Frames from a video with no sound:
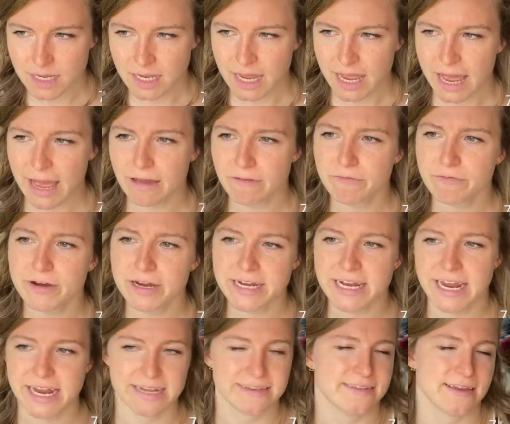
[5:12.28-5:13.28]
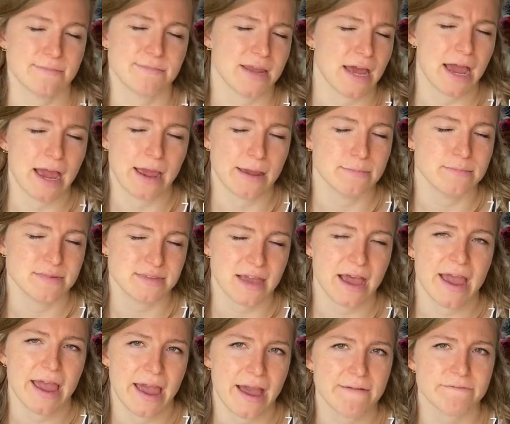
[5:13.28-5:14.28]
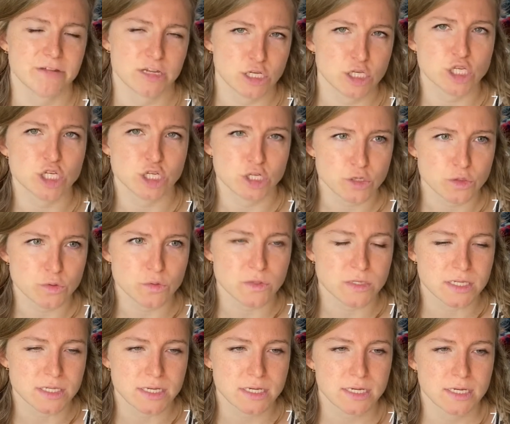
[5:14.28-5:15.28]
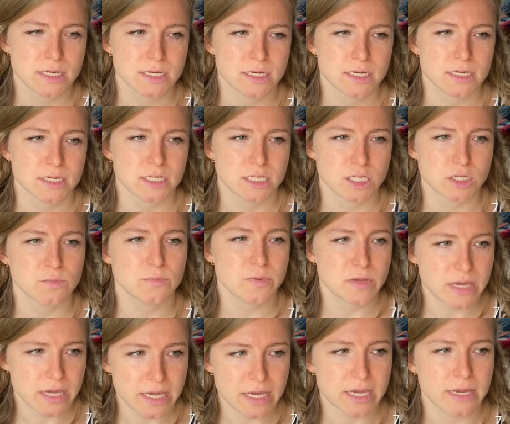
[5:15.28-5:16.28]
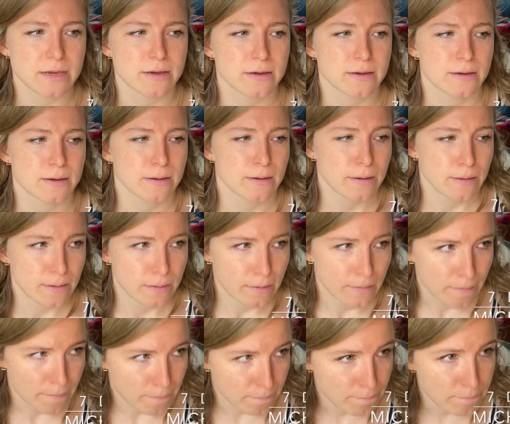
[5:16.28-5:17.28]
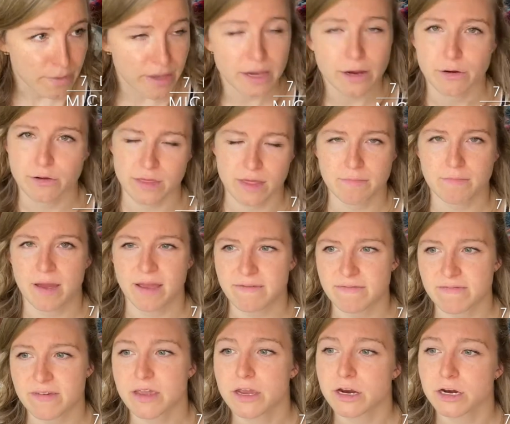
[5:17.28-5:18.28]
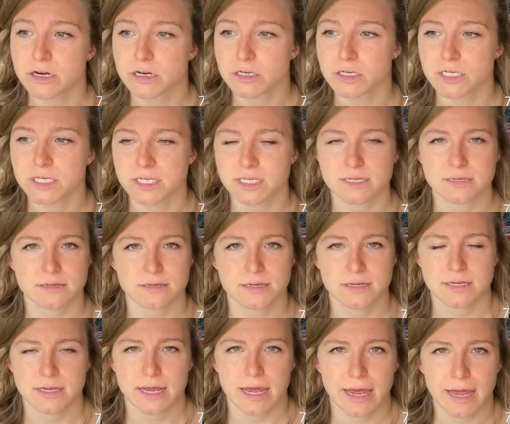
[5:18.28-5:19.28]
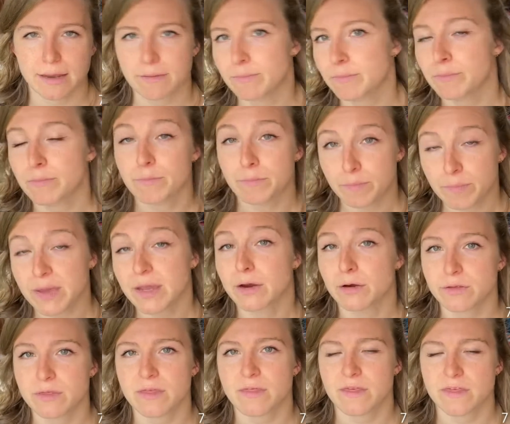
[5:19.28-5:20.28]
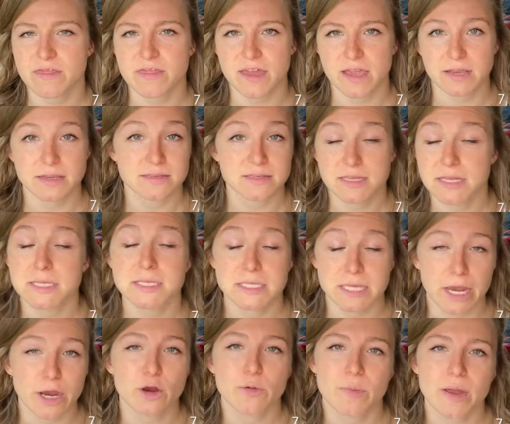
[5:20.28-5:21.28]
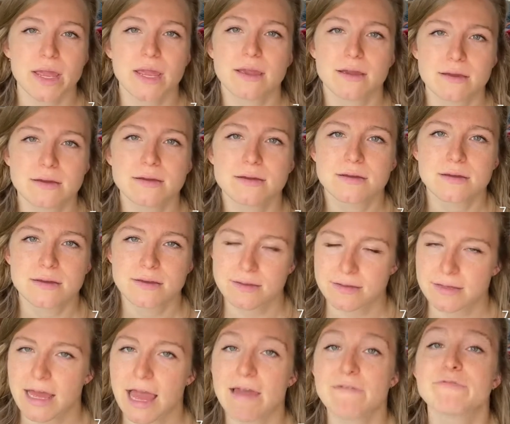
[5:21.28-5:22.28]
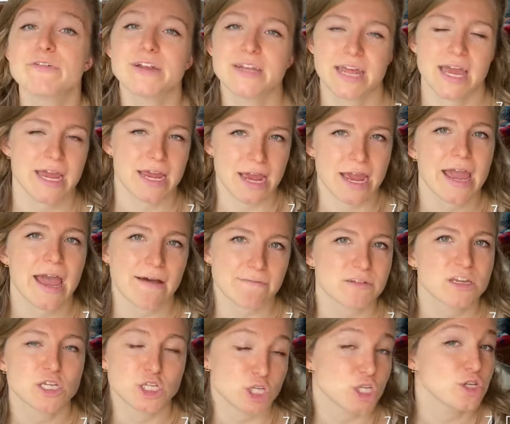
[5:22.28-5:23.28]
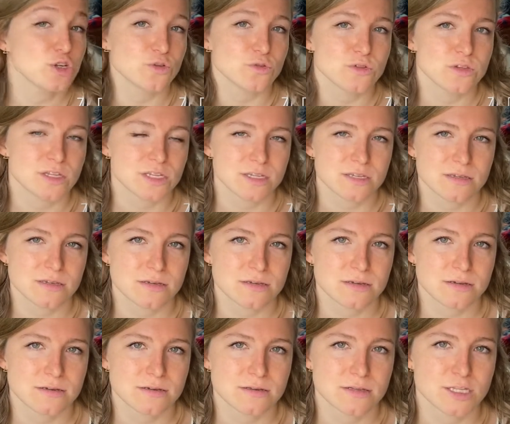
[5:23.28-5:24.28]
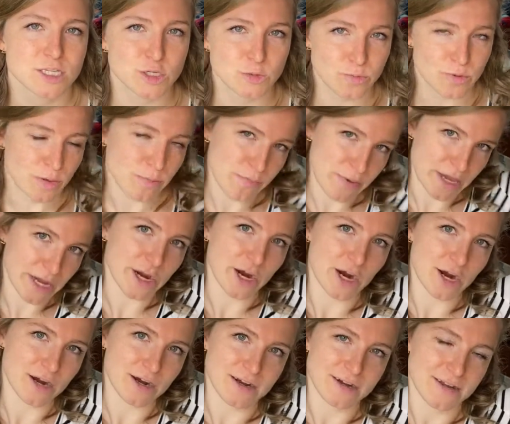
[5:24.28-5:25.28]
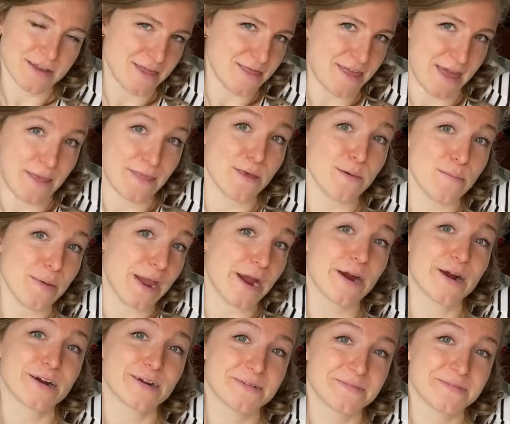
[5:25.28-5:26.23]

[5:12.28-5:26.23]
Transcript: Every day, sometimes, I have to choose to be bigger than my fears and bigger than the things that scare me. Every day, I have to choose to be bigger than the bear.